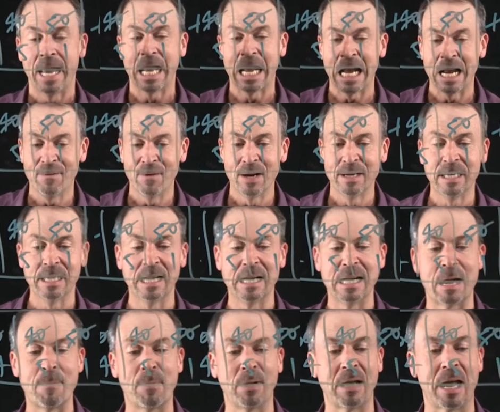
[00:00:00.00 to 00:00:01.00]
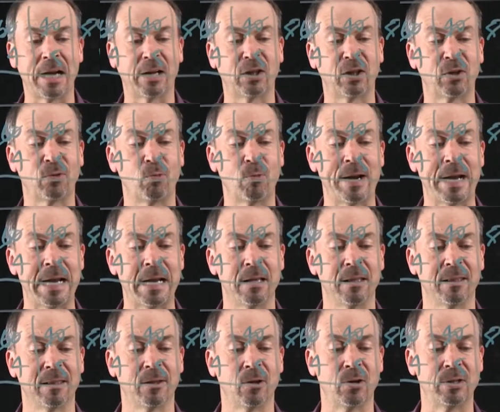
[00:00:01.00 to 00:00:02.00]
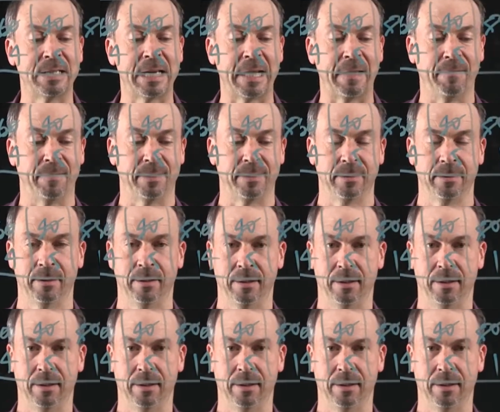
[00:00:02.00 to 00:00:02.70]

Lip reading: If I did a number like 3/13,